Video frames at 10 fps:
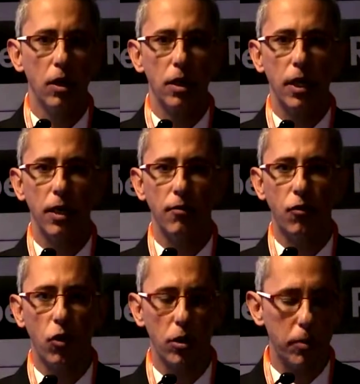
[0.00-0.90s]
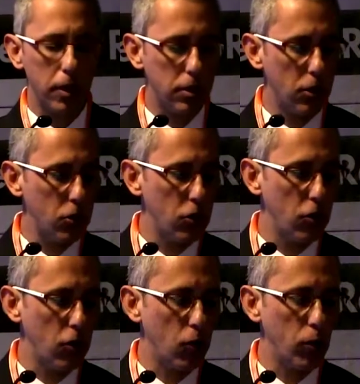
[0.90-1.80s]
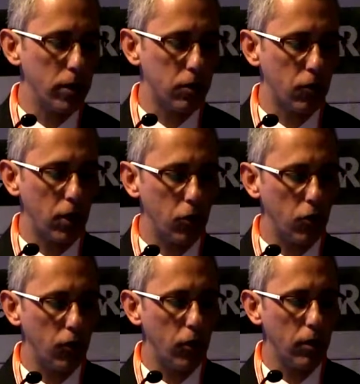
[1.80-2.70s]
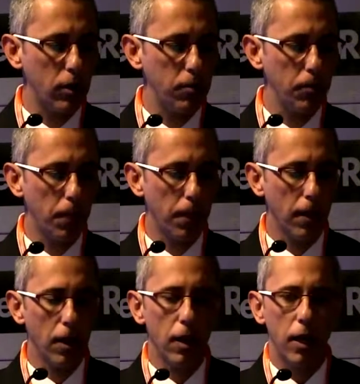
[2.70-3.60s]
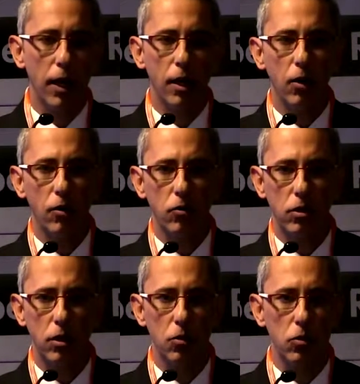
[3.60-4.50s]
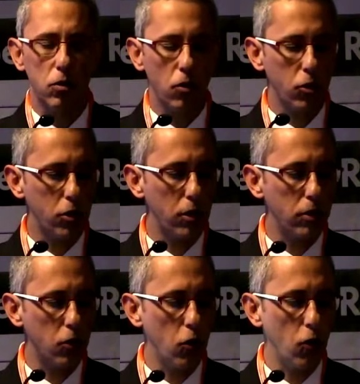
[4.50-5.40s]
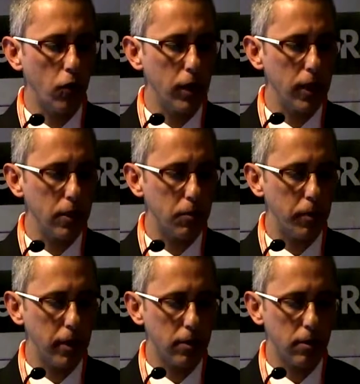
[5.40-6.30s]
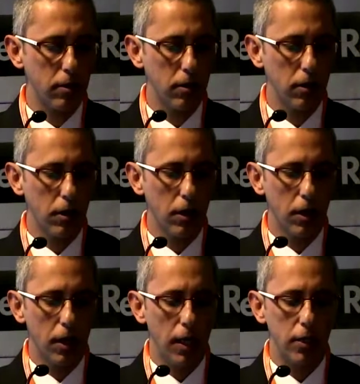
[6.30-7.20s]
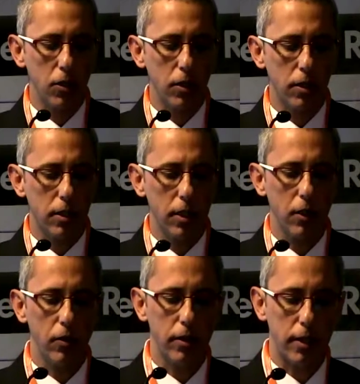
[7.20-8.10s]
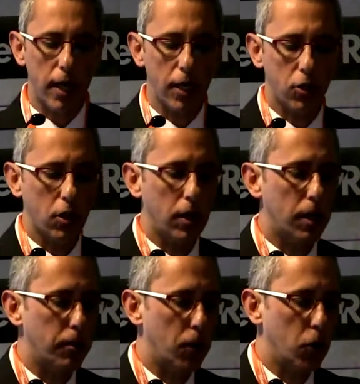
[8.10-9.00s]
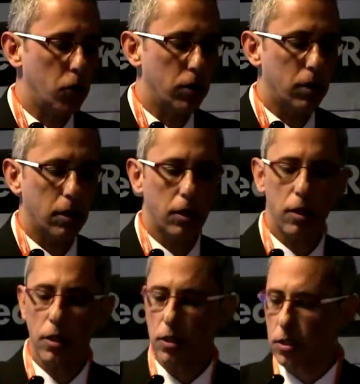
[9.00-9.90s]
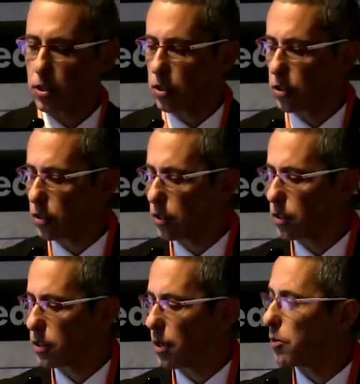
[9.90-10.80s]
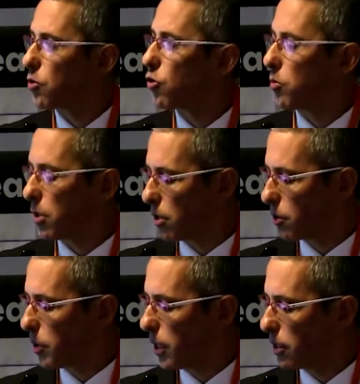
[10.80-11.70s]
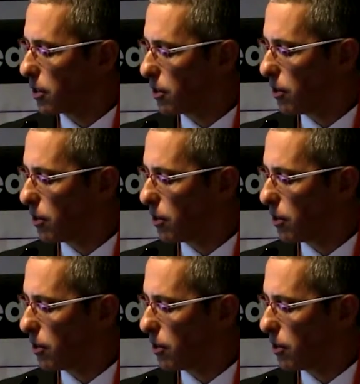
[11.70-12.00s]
can avoid big surgery, always try to avoid them. And now there is a new solution. It's called the in-space. As you can see here, it's actually a balloon inserted in the subacromial space